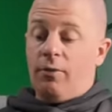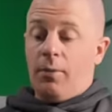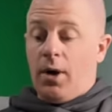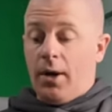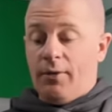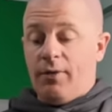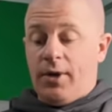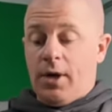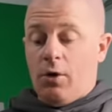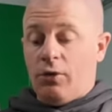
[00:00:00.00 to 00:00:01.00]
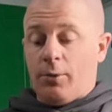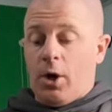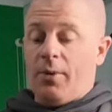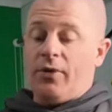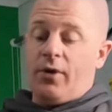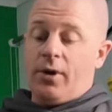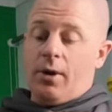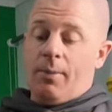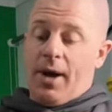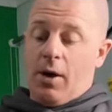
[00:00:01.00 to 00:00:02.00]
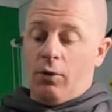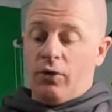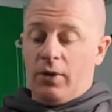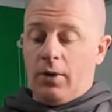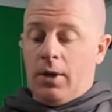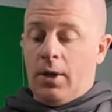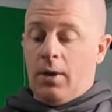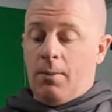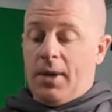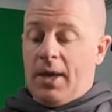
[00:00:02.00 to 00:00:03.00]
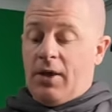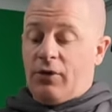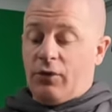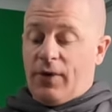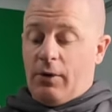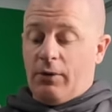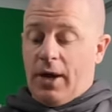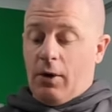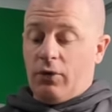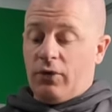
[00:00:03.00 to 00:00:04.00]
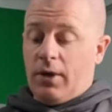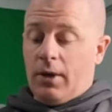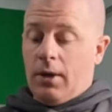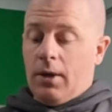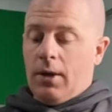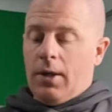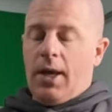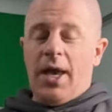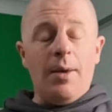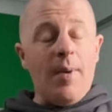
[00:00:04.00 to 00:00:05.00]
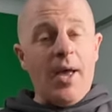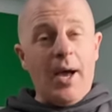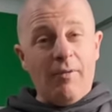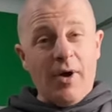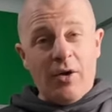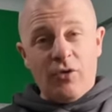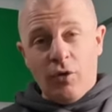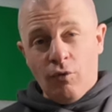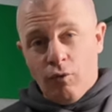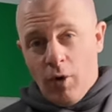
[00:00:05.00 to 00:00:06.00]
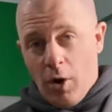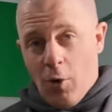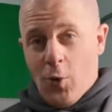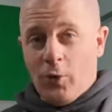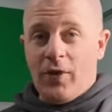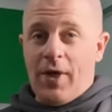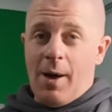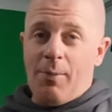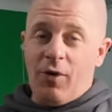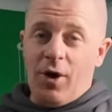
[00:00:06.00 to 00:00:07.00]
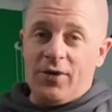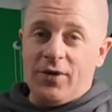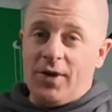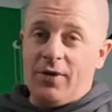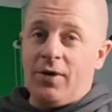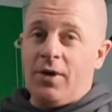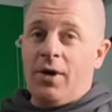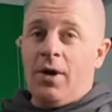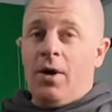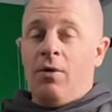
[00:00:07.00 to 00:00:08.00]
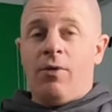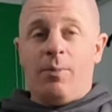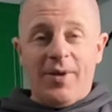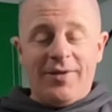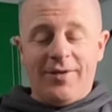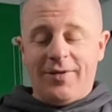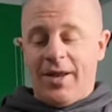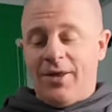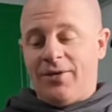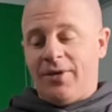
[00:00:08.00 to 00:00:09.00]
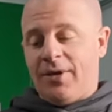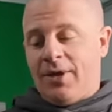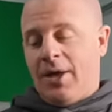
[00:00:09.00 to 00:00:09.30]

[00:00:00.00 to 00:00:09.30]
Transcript: of my videos commenting about he's just found out that eBay have actually rose their prices for business sellers